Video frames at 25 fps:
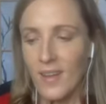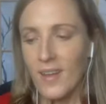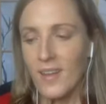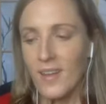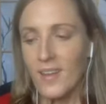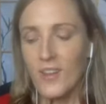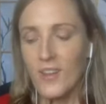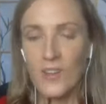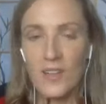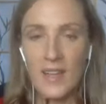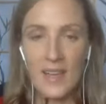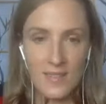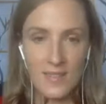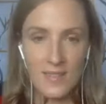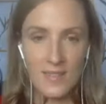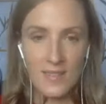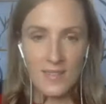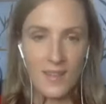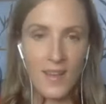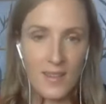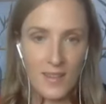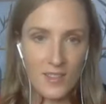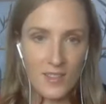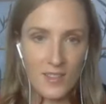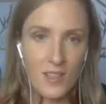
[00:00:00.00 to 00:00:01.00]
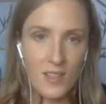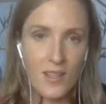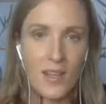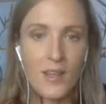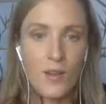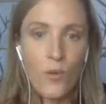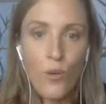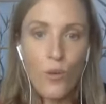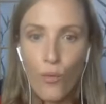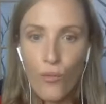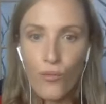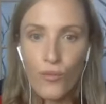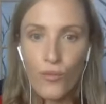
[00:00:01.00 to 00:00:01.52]
you're less likely to like
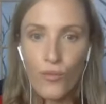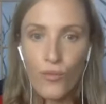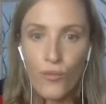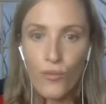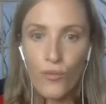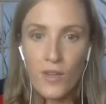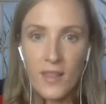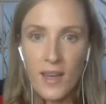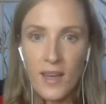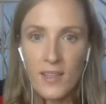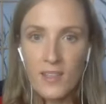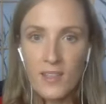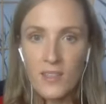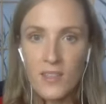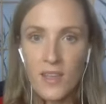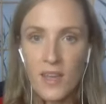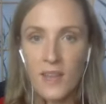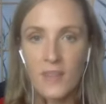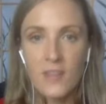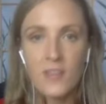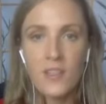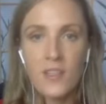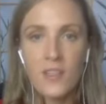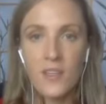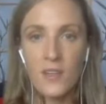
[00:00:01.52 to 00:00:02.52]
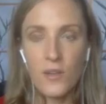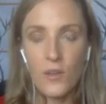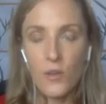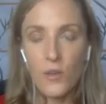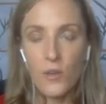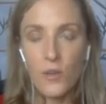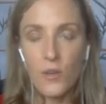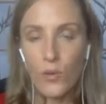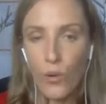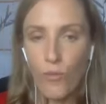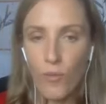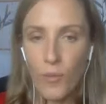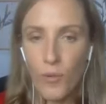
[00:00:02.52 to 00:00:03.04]
overeat that and to kind of go
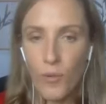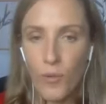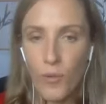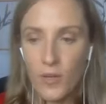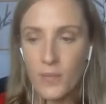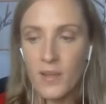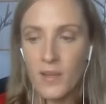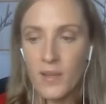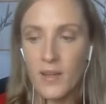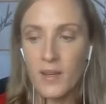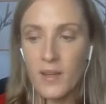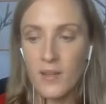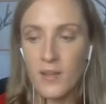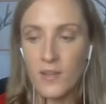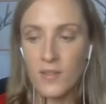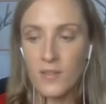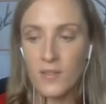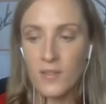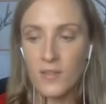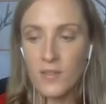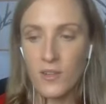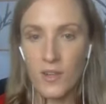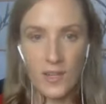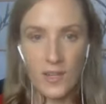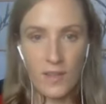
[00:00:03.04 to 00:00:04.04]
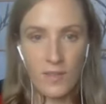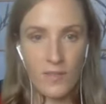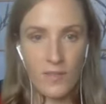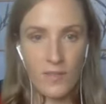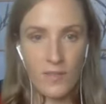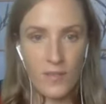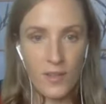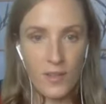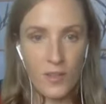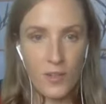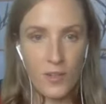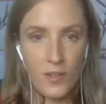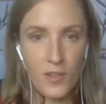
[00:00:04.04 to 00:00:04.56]
overboard because you're kind of,
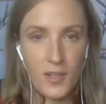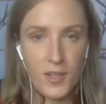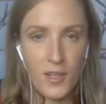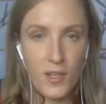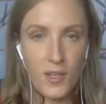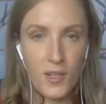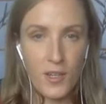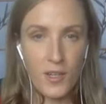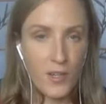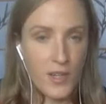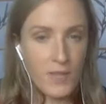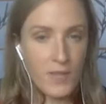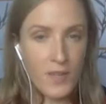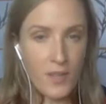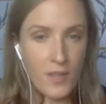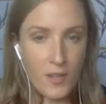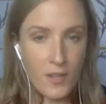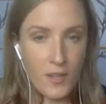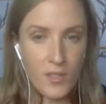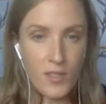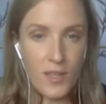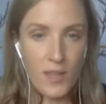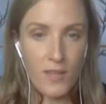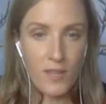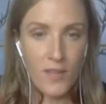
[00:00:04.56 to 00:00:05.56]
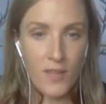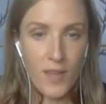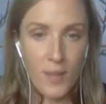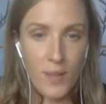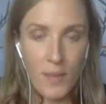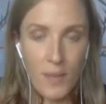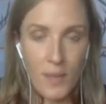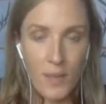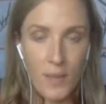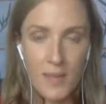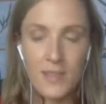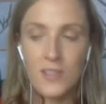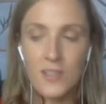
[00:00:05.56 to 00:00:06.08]
you're giving yourself that
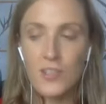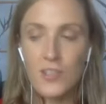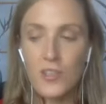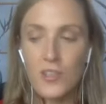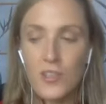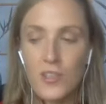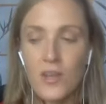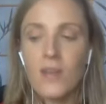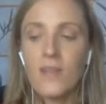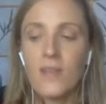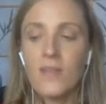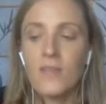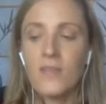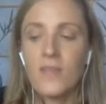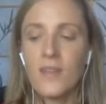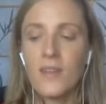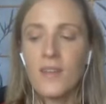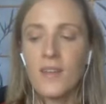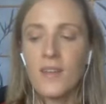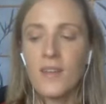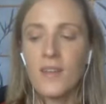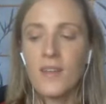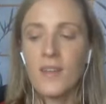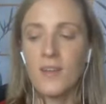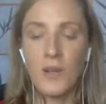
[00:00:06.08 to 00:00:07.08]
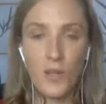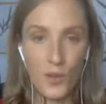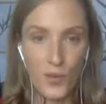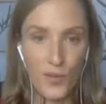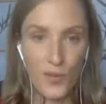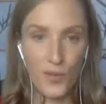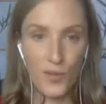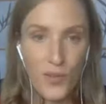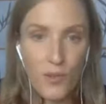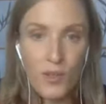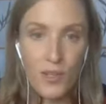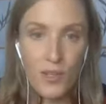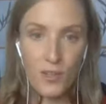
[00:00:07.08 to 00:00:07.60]
message of, well, you're
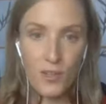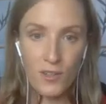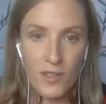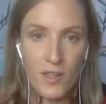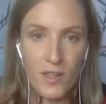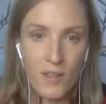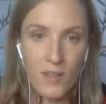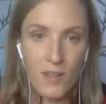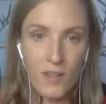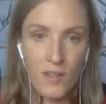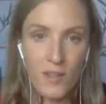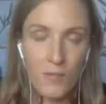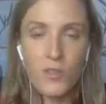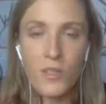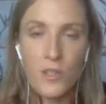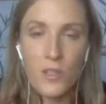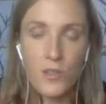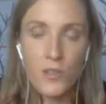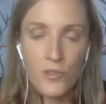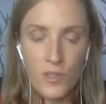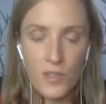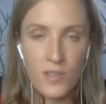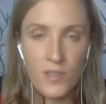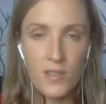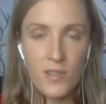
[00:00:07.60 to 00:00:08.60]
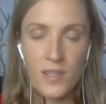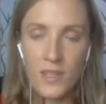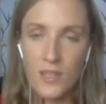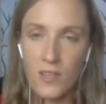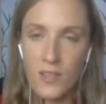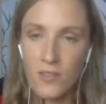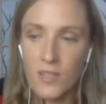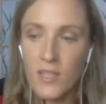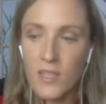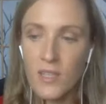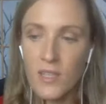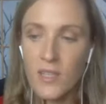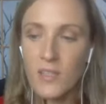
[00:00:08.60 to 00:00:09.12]
fueling yourself with the nutrients that
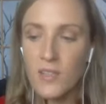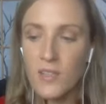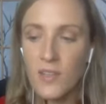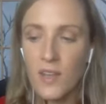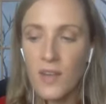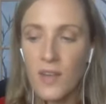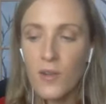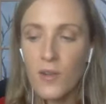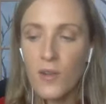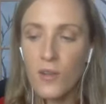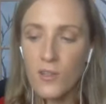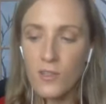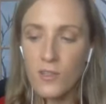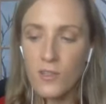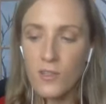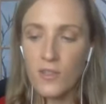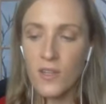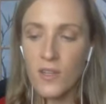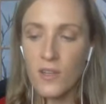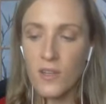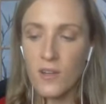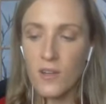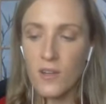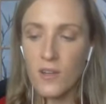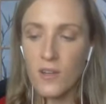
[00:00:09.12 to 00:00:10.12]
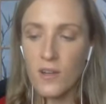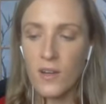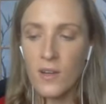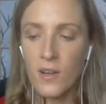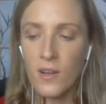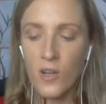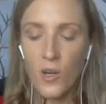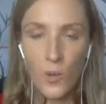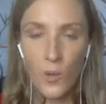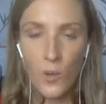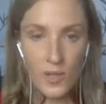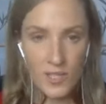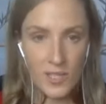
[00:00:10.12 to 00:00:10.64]
you need, and also that you're
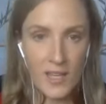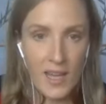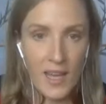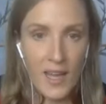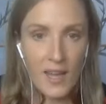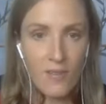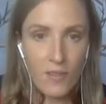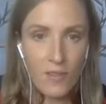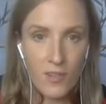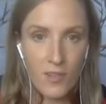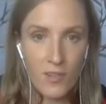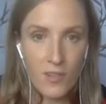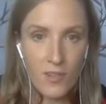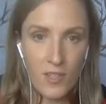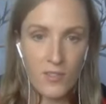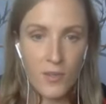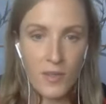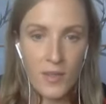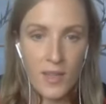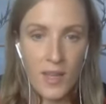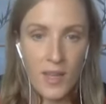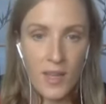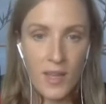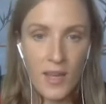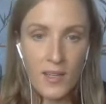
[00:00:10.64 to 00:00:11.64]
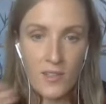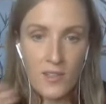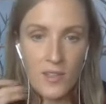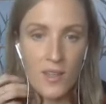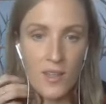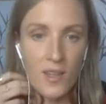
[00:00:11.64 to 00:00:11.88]
going to the effort of doing that